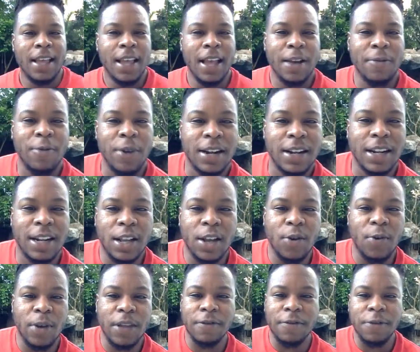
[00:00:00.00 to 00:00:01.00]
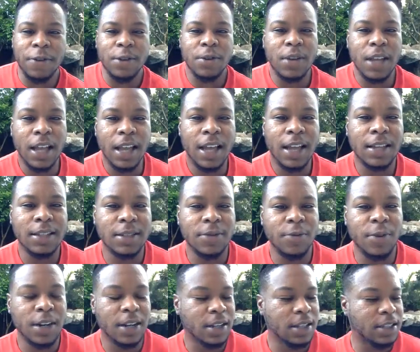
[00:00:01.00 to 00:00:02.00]
I'm ready to go in for you guys. I'm
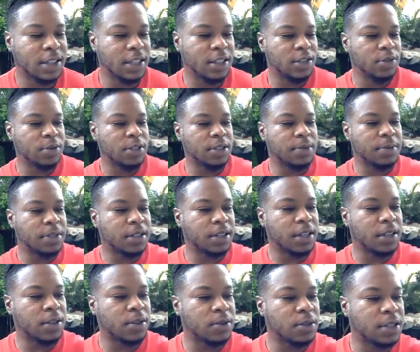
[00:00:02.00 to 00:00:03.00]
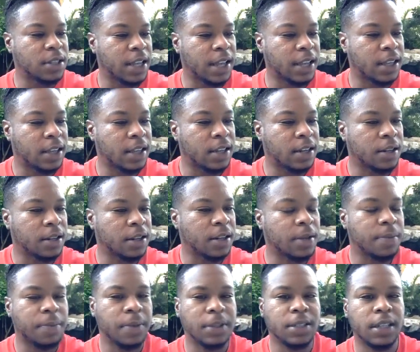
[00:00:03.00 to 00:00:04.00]
ready to teach you some skills that can
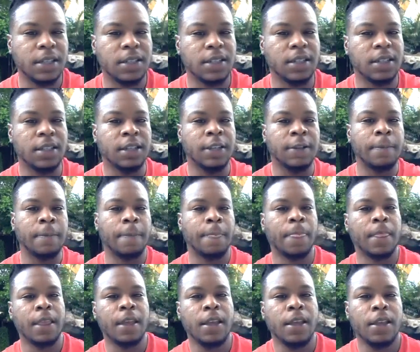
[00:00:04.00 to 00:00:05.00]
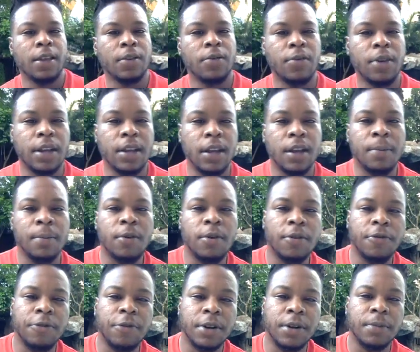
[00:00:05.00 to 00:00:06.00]
potentially create a
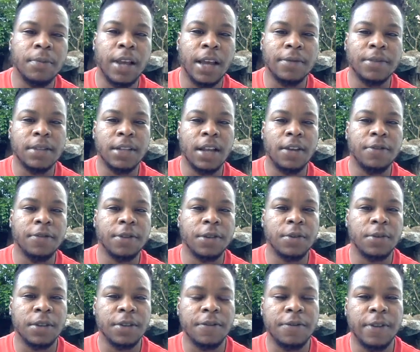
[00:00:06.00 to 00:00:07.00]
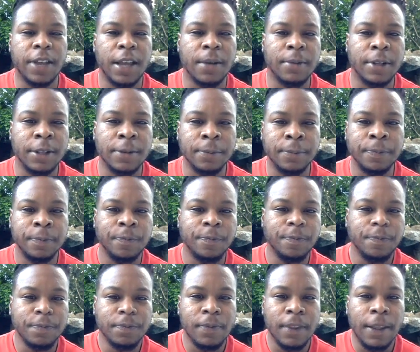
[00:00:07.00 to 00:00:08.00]
more freedom lifestyle for you and your family.
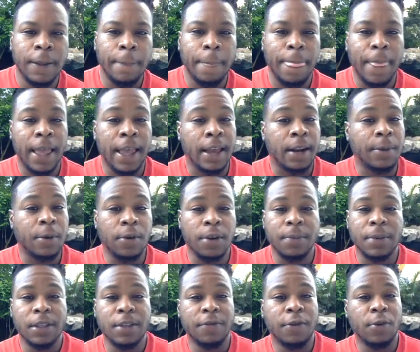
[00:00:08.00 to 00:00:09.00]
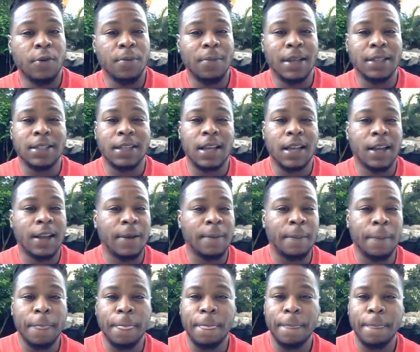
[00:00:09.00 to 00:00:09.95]
And I'm going to be devoting my time